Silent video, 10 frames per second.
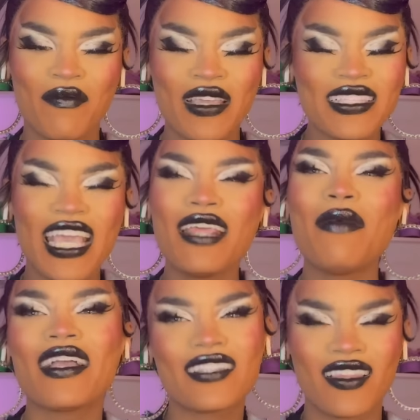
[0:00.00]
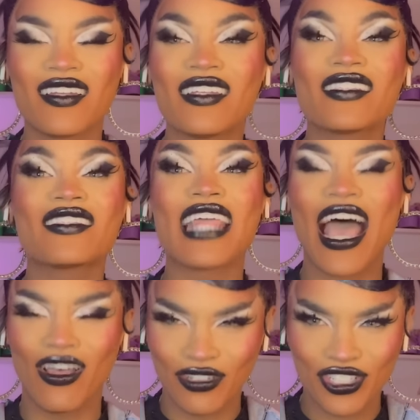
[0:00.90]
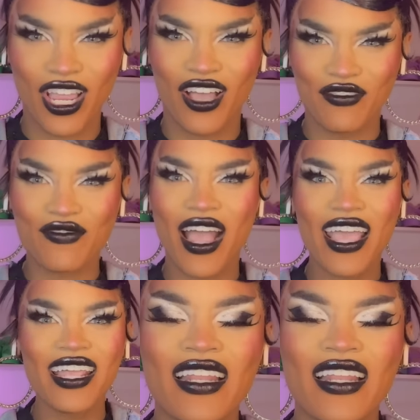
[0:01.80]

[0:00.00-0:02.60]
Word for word: it's getting back to the nostalgia, right?